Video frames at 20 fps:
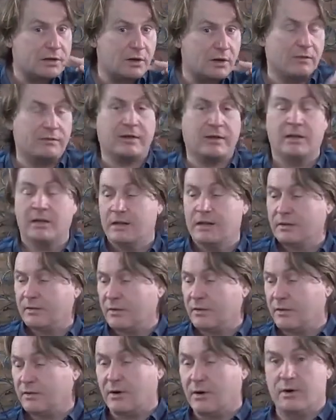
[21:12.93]
of it
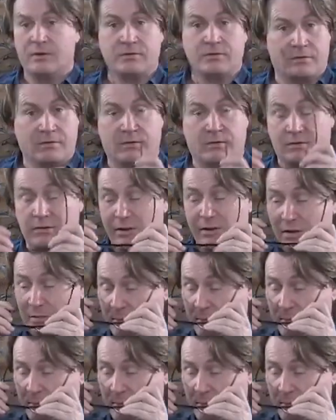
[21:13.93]
that grows. I've got 3 of them